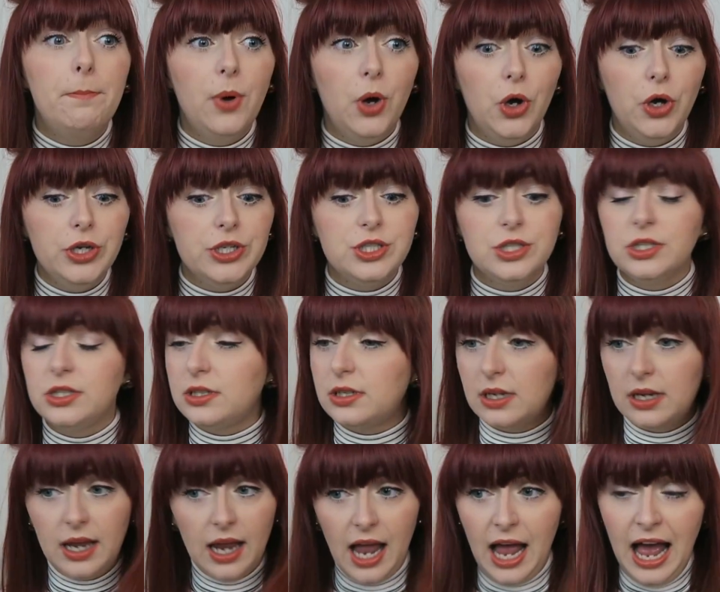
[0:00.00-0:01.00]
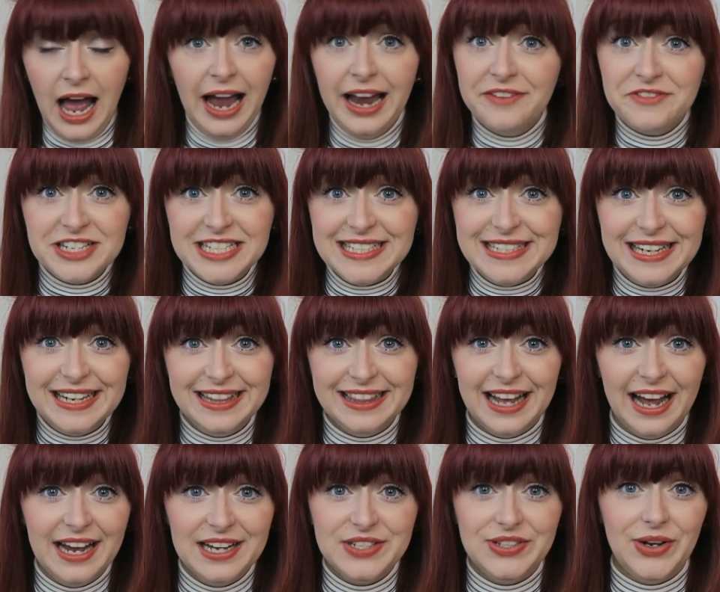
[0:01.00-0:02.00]
but I haven't seen
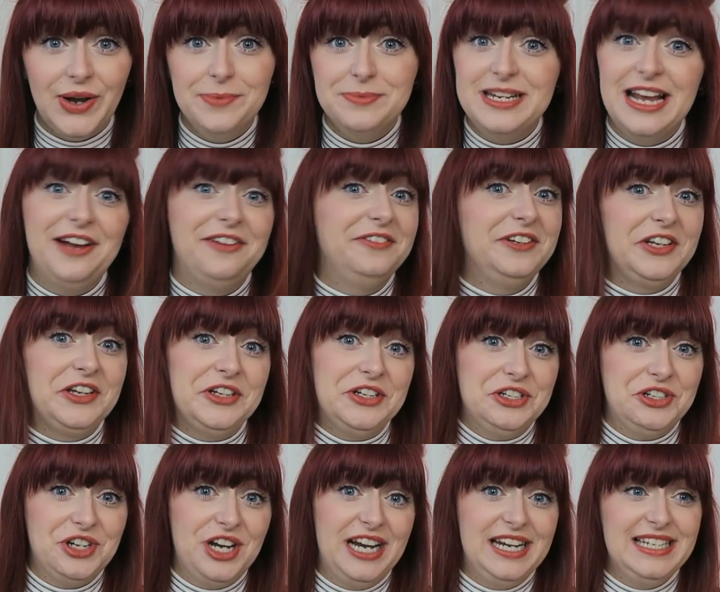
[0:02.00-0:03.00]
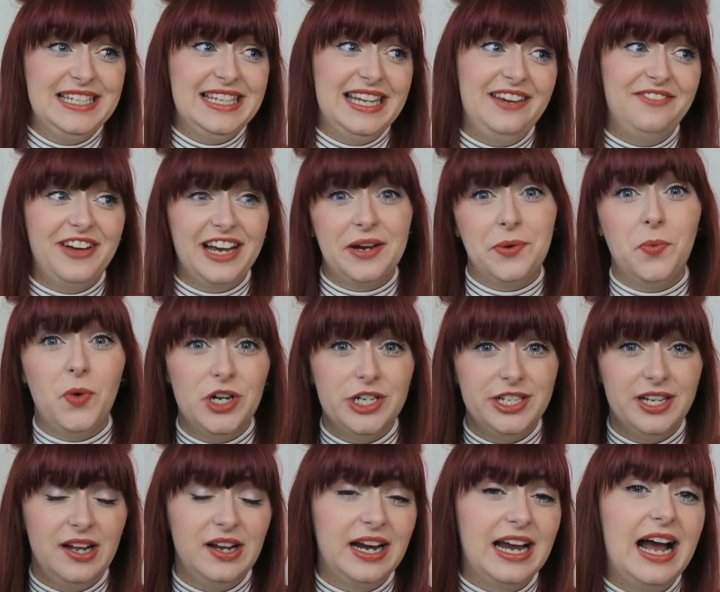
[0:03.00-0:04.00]
that, so I'm definitely going to try and see if I can
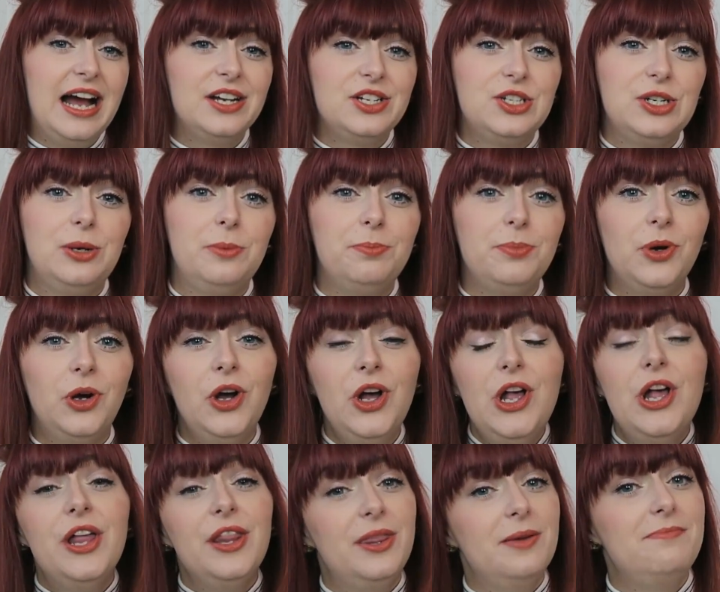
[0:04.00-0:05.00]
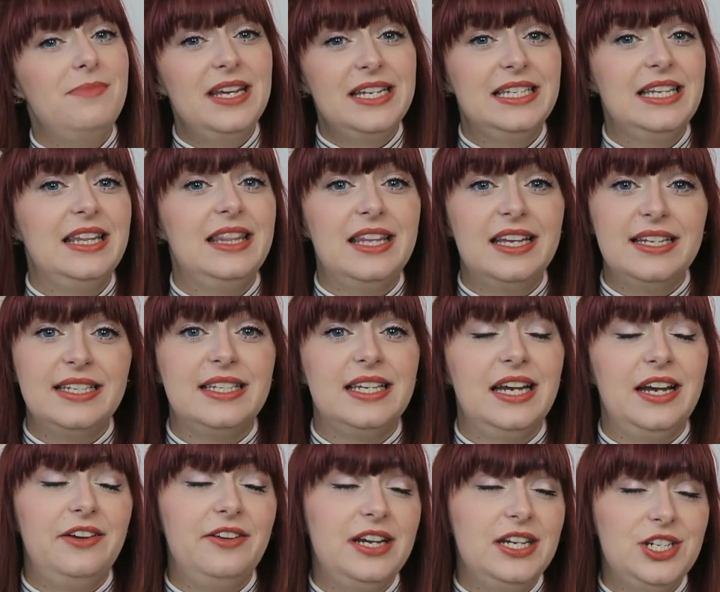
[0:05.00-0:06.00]
watch that and catch up. But The Missing, this
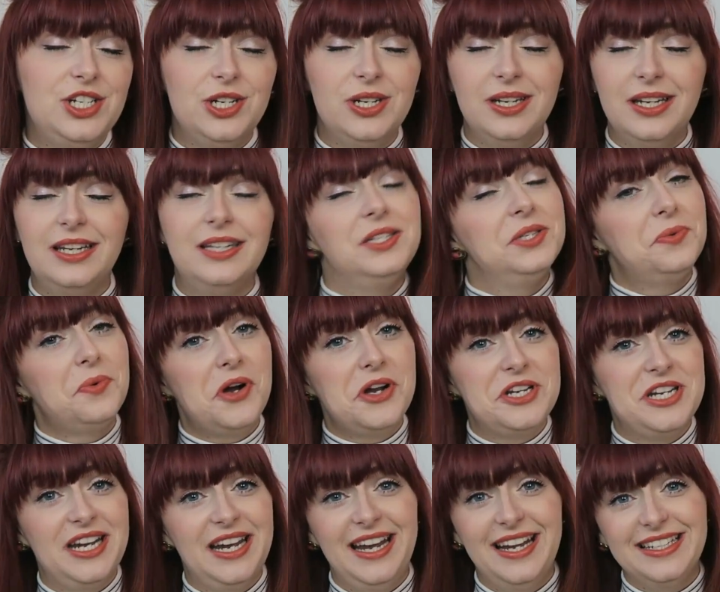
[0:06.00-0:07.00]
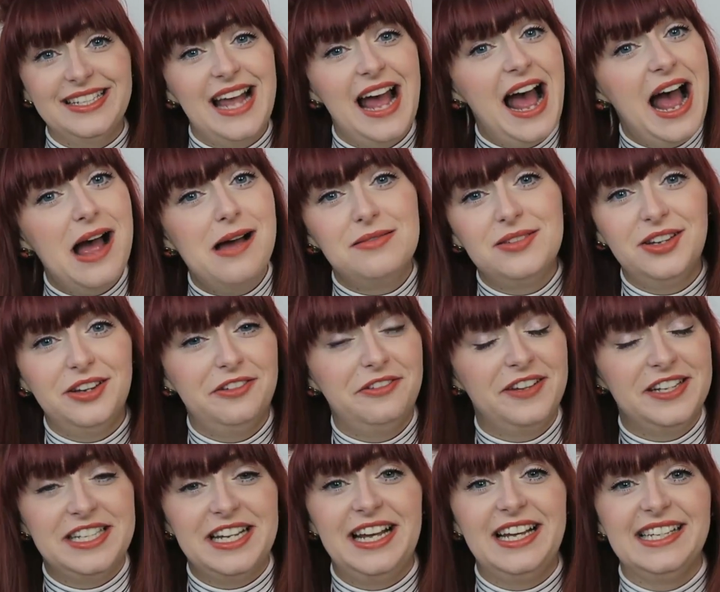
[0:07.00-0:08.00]
series, you need to watch it. It's absolutely
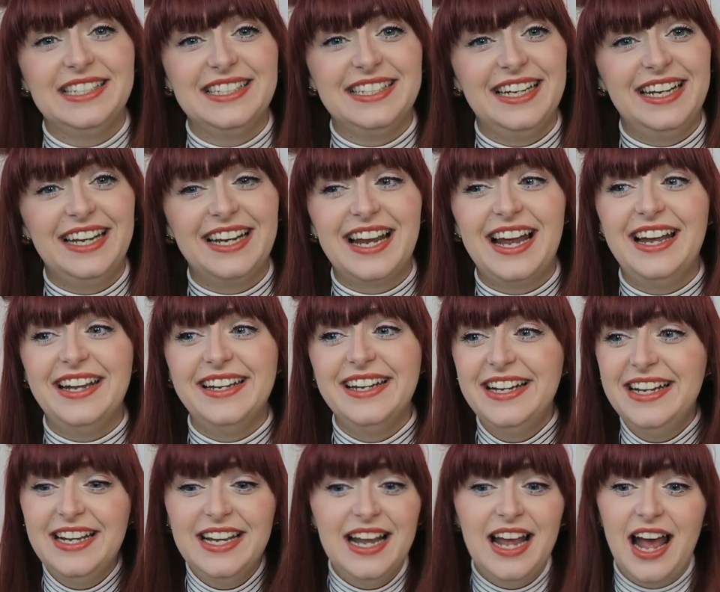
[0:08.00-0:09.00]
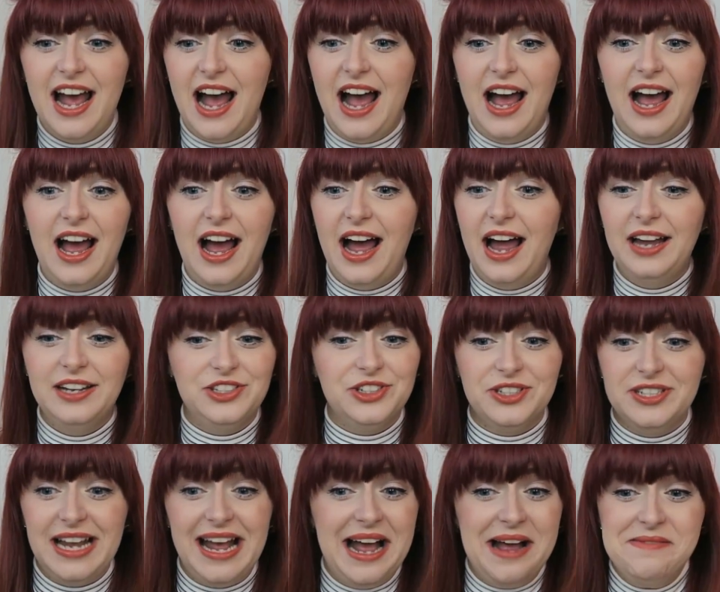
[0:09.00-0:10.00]
fantastic and I
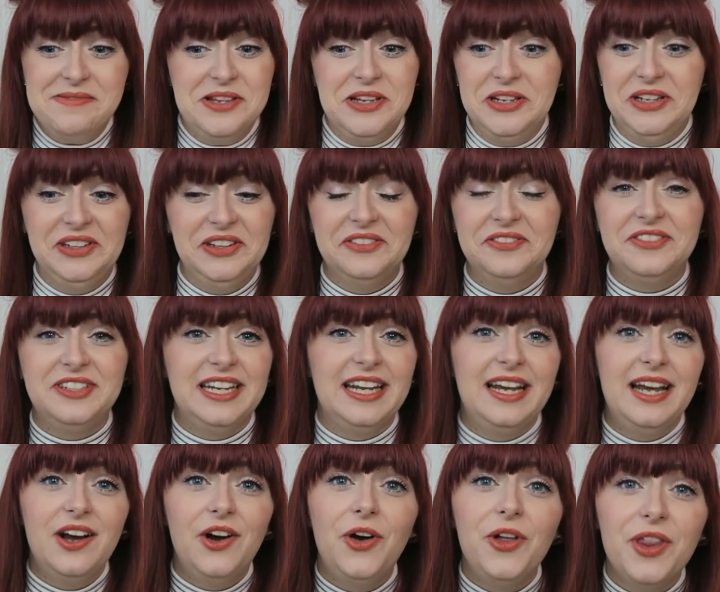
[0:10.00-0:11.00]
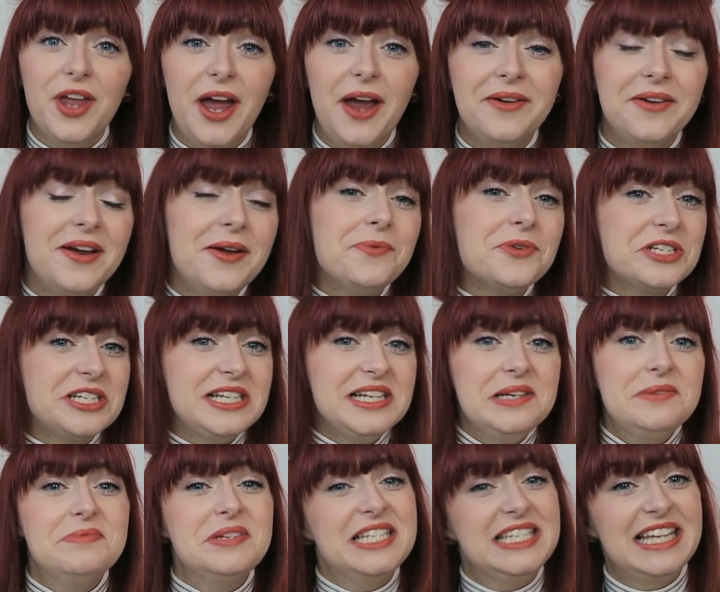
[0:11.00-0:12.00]
just absolutely loved it. Although it was a
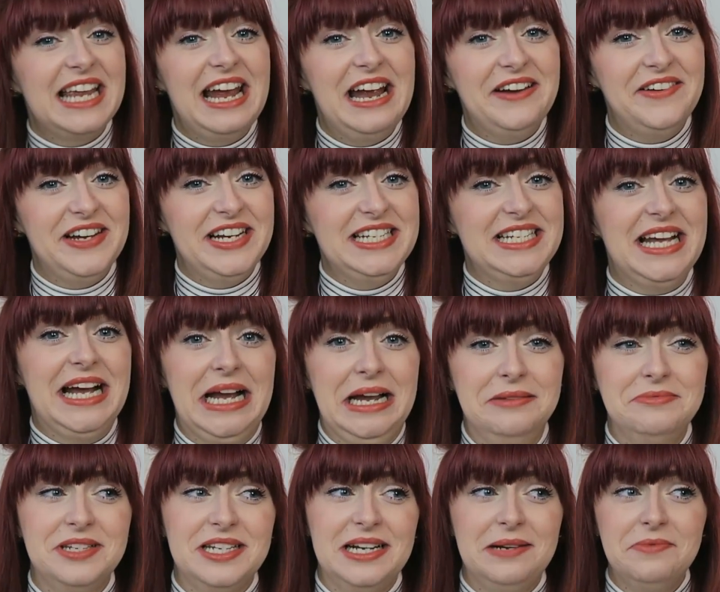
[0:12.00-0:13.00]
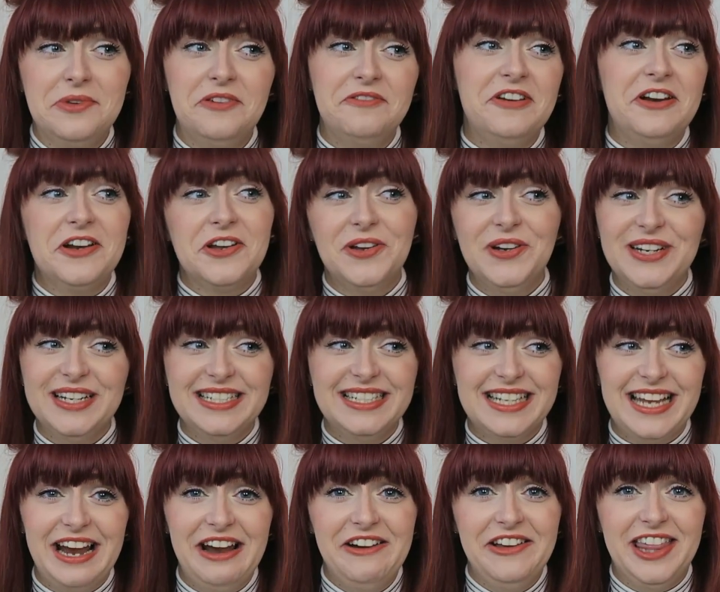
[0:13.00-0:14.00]
little bit scary at times and I'm not very good at
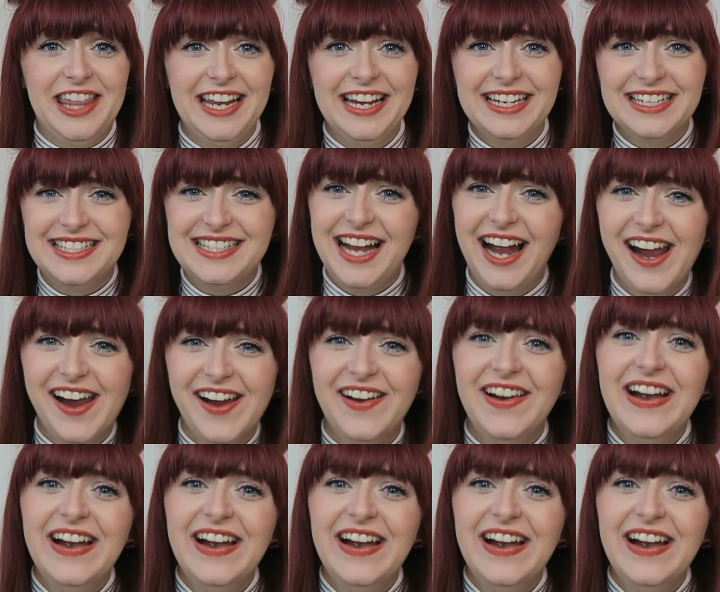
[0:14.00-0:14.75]
scary things, so